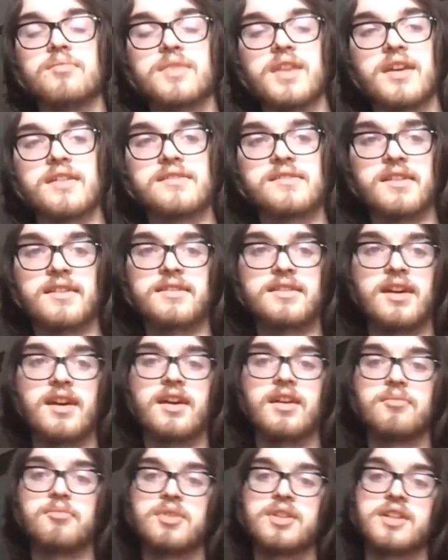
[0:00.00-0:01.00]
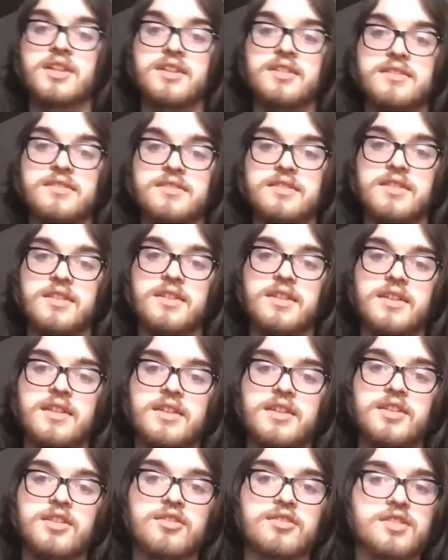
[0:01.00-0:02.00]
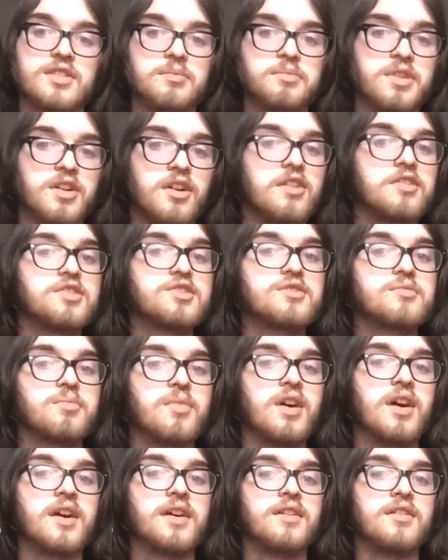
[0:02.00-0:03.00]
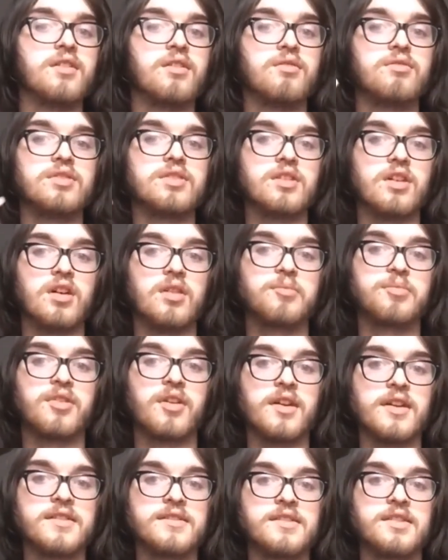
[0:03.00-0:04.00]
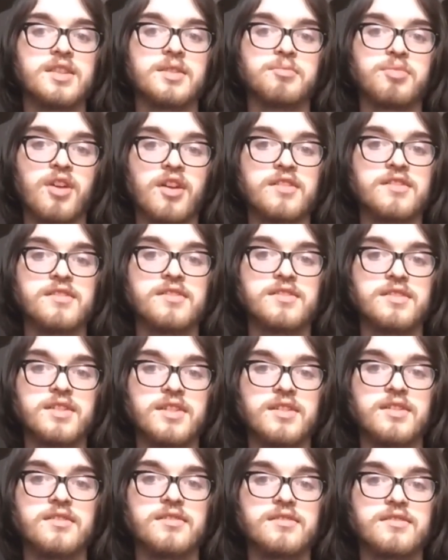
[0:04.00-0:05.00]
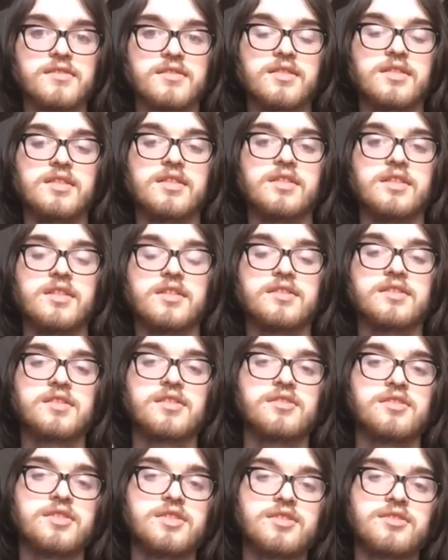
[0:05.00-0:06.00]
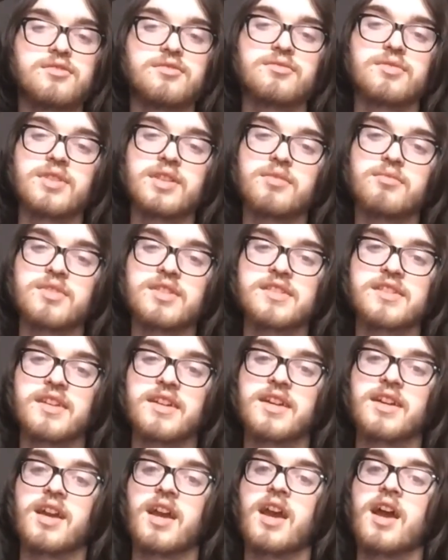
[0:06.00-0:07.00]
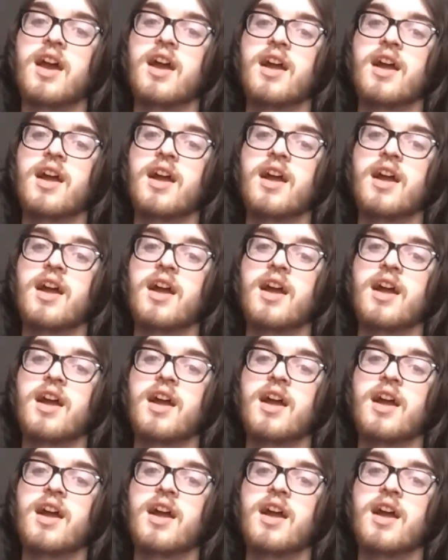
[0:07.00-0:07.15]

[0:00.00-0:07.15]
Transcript: things like that, because your subconscious mind only operates in the present tense. So you don't really want to say,